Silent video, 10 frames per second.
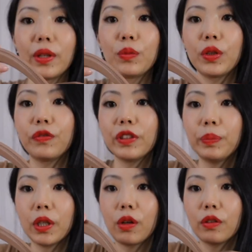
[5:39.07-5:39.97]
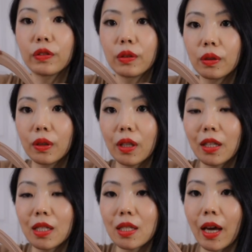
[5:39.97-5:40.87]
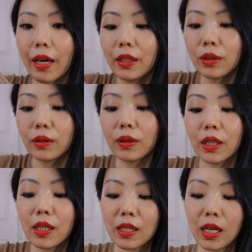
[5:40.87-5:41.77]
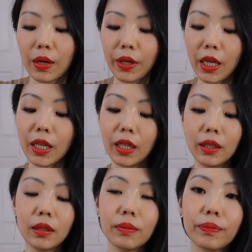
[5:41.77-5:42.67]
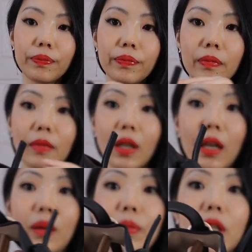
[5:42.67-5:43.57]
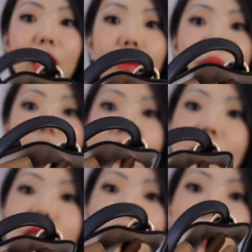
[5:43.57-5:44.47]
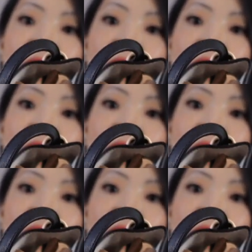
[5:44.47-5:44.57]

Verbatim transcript: When we flip it over, this handle is now hidden and becomes